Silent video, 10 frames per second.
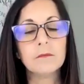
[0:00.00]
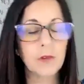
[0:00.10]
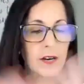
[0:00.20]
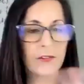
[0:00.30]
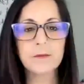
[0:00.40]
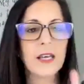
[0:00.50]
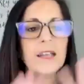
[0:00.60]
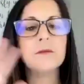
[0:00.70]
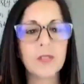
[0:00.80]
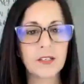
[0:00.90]
whatever,
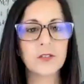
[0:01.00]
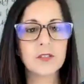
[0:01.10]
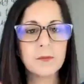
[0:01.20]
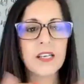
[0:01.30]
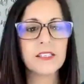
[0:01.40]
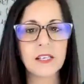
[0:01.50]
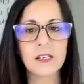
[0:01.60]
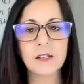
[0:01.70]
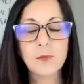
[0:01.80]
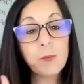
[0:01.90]
they, they do some things that
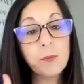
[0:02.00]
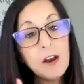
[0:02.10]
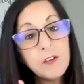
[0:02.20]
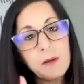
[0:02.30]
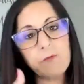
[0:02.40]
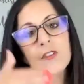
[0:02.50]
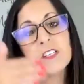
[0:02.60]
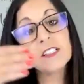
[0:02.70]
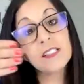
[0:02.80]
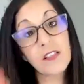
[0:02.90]
prepare them for the,
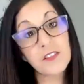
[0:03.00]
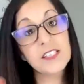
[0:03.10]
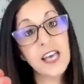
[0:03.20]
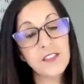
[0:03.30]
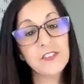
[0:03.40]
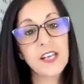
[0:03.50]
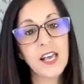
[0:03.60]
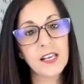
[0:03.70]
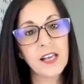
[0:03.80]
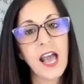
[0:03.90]
on the 10th
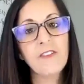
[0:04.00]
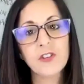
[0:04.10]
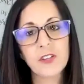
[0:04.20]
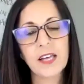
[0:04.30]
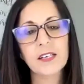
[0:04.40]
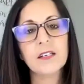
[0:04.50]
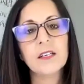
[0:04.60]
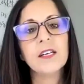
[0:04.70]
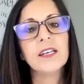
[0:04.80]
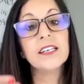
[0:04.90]
day after that
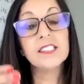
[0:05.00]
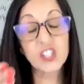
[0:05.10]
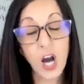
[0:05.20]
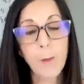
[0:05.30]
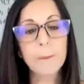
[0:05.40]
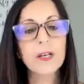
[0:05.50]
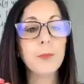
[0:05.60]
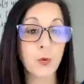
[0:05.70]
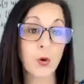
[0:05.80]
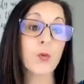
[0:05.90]
is Yom
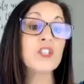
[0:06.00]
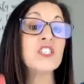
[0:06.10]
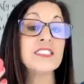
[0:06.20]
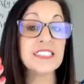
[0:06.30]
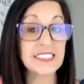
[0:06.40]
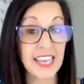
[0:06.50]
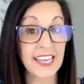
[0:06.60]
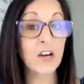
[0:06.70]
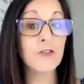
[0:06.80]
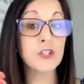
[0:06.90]
Kippur, which is the
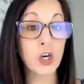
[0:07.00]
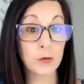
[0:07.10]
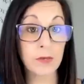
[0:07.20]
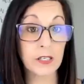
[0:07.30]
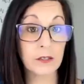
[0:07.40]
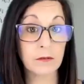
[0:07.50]
Day of Atonement,